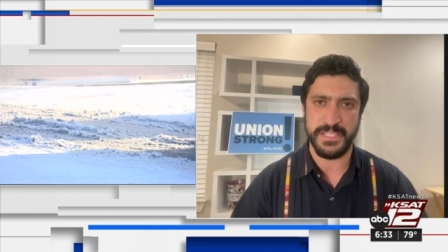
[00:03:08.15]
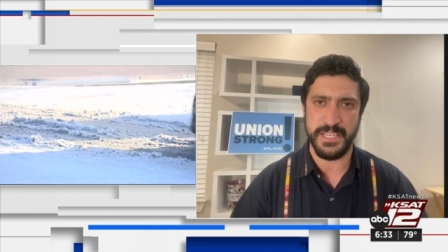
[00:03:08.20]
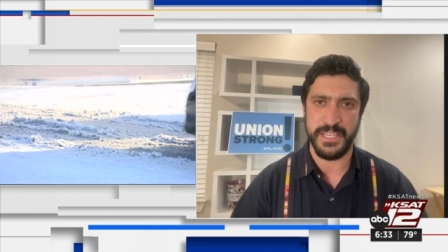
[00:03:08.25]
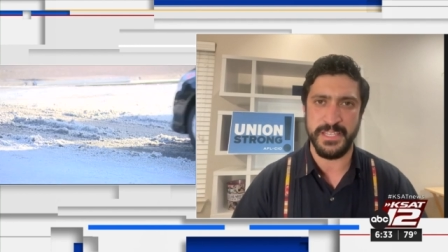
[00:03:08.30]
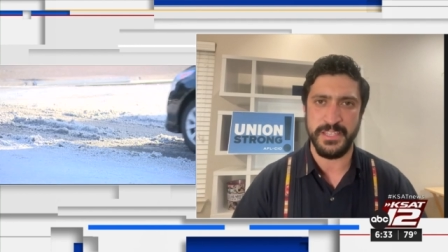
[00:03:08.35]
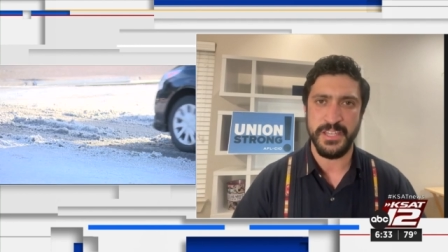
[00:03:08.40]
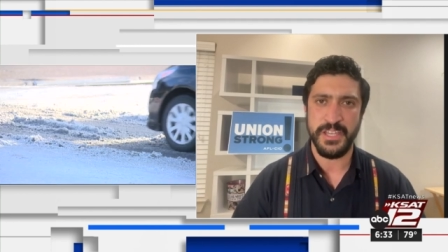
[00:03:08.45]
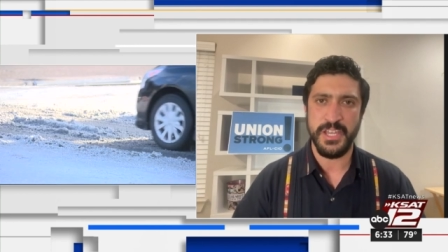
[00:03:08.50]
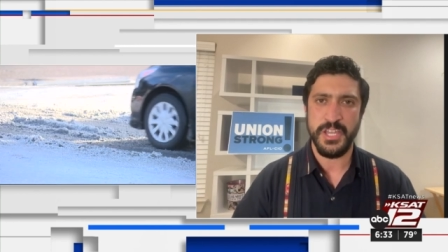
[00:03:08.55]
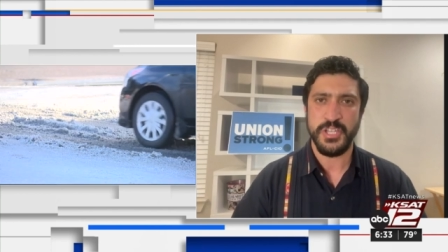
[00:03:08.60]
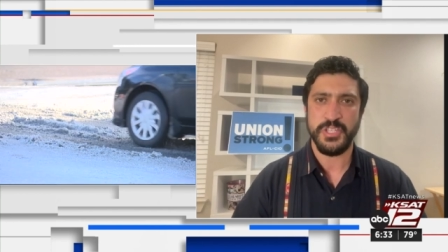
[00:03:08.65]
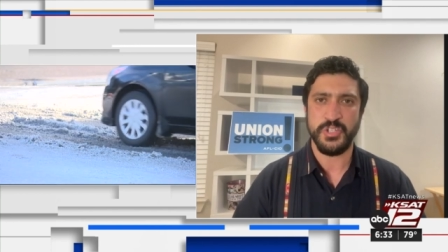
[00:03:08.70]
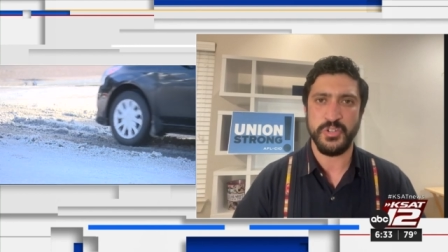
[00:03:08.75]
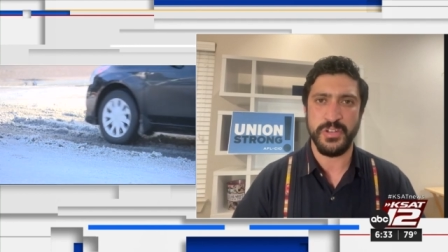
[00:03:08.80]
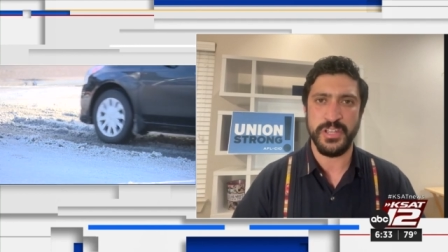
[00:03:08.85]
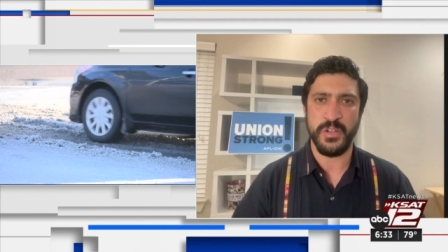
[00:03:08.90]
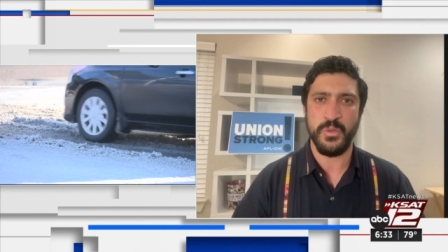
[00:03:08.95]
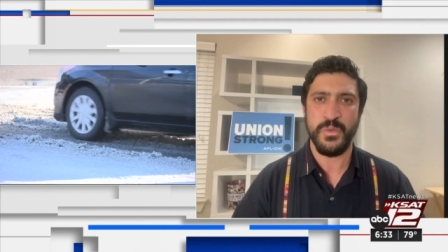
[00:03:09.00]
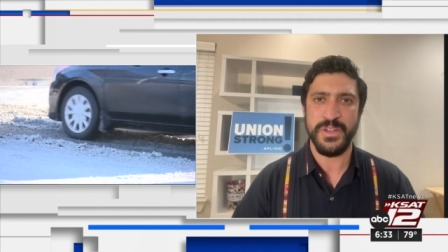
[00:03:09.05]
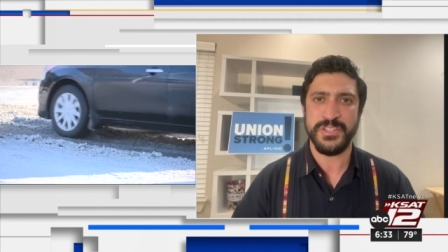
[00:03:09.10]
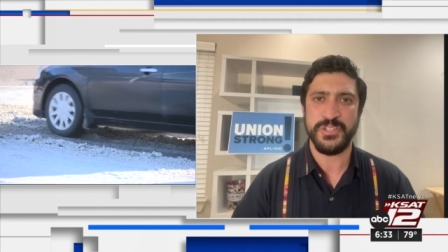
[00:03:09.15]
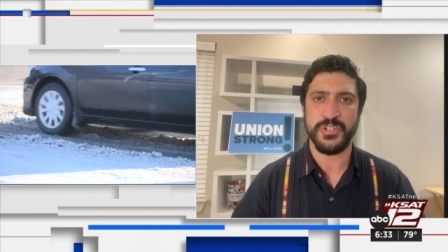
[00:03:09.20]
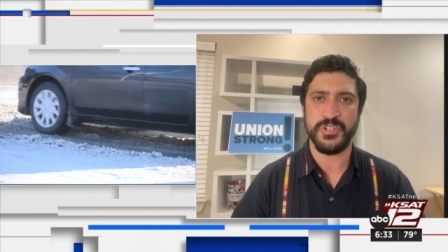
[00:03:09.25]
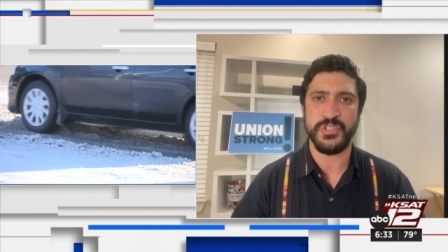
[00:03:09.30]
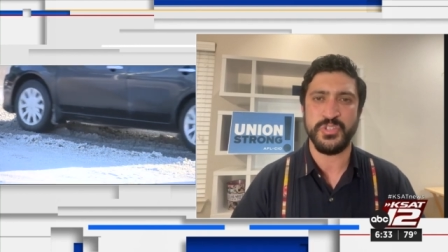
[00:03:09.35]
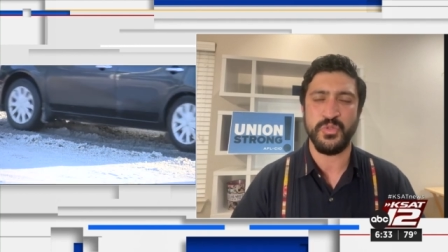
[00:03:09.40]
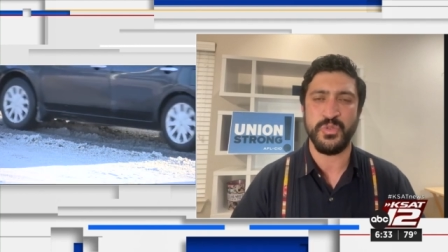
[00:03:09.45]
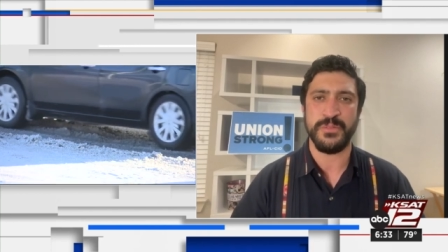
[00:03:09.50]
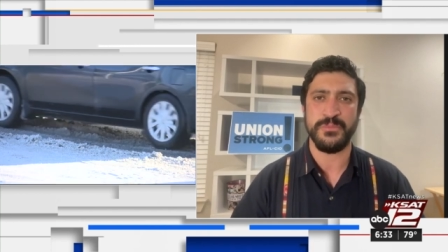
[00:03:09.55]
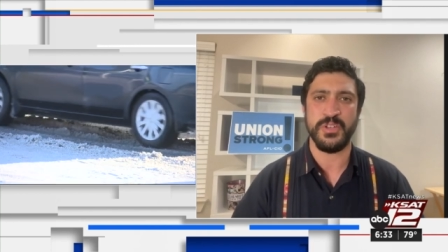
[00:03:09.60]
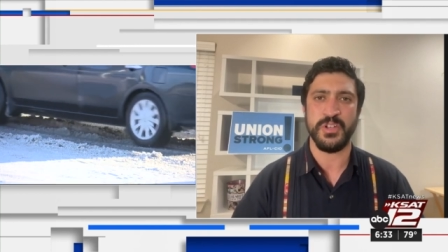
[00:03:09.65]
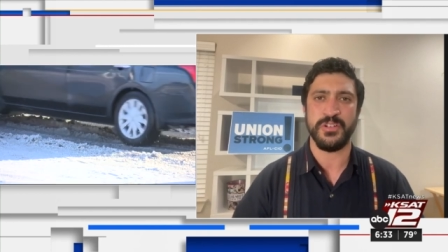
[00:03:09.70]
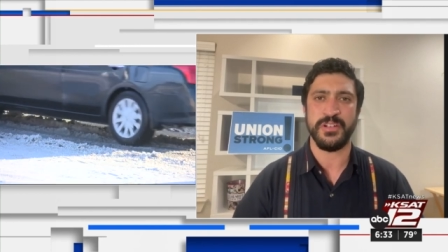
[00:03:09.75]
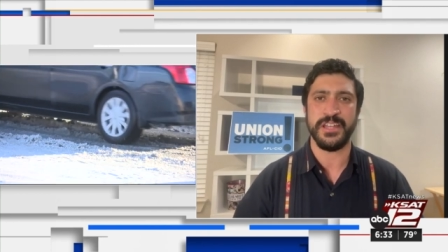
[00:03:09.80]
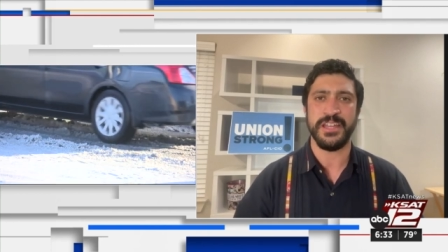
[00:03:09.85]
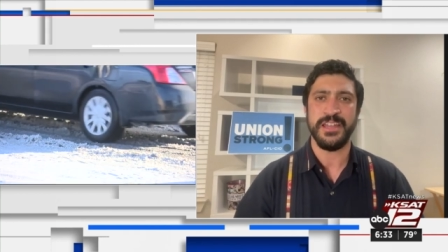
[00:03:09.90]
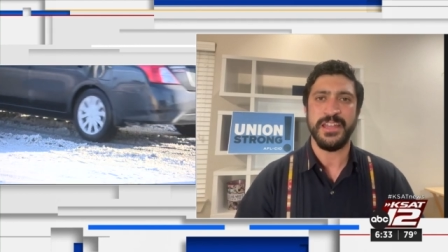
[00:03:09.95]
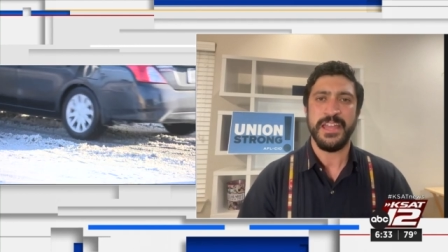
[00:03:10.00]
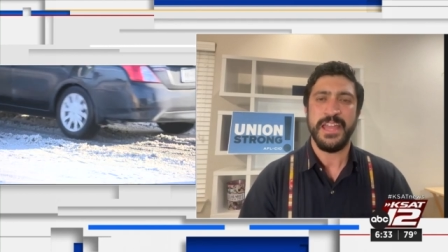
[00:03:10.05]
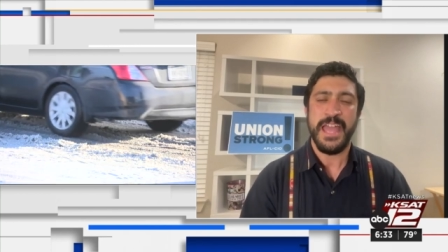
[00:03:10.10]
hit during Winter Storm
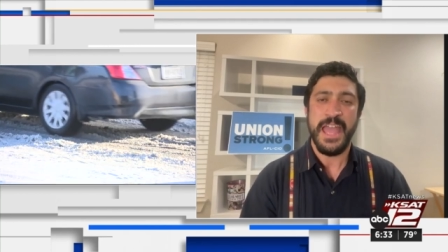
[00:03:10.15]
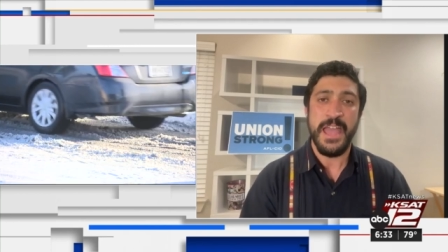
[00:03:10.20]
Uri,